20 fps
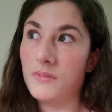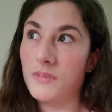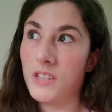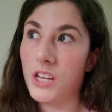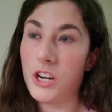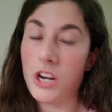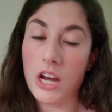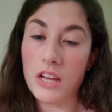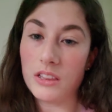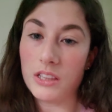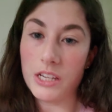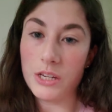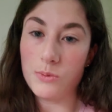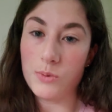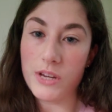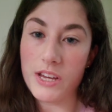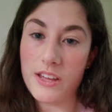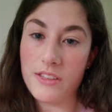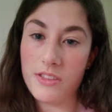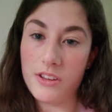they're not
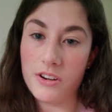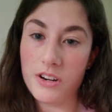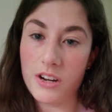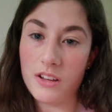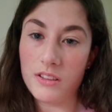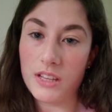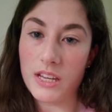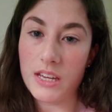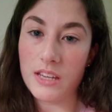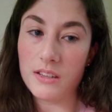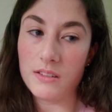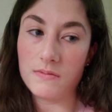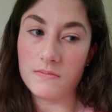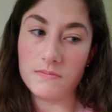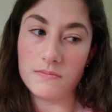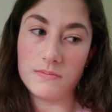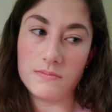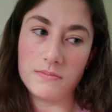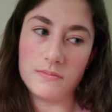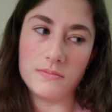liquid, they're not like
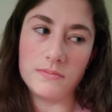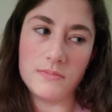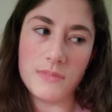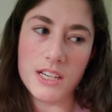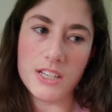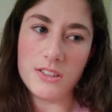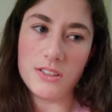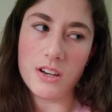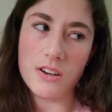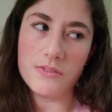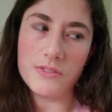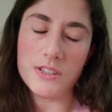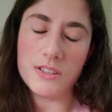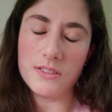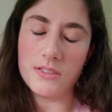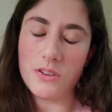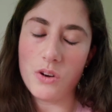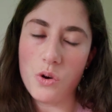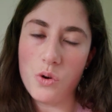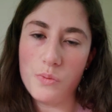as soft
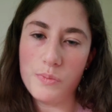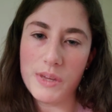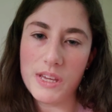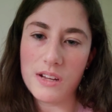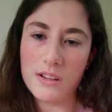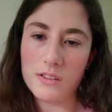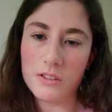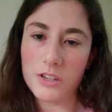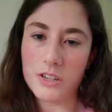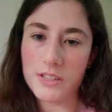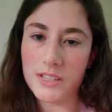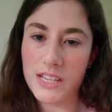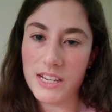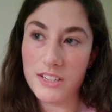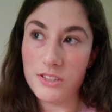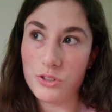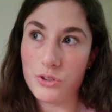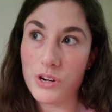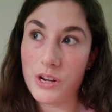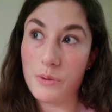as oatmeal or say
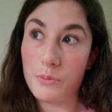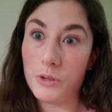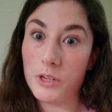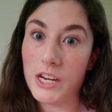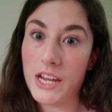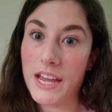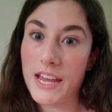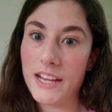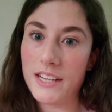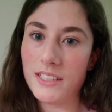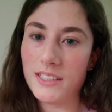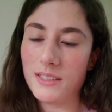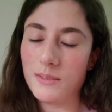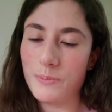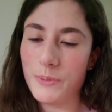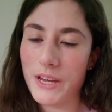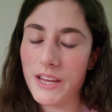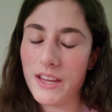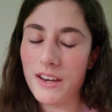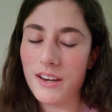scrambled eggs,
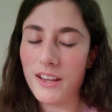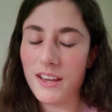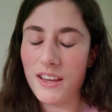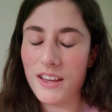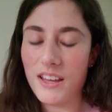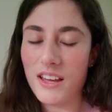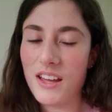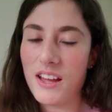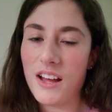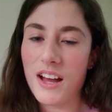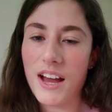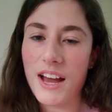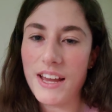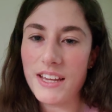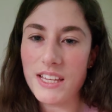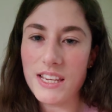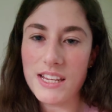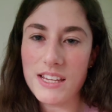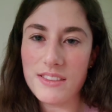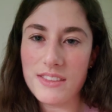but I
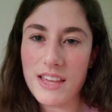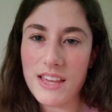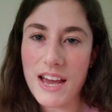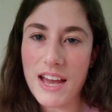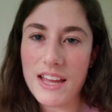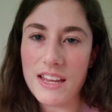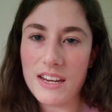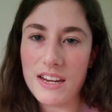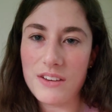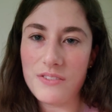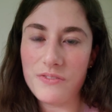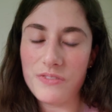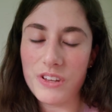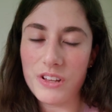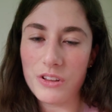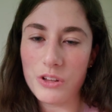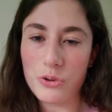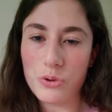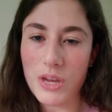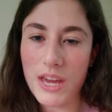can eat that and
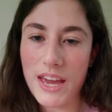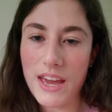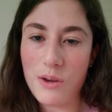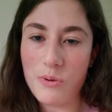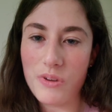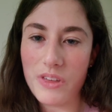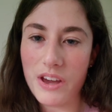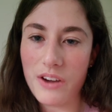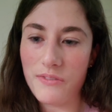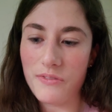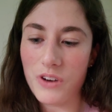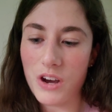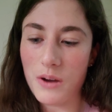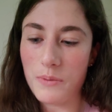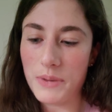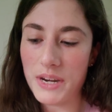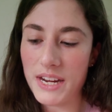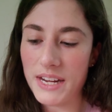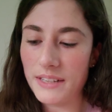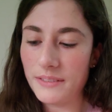feel okay without
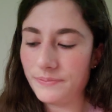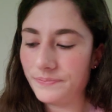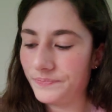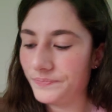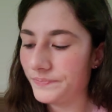vomiting.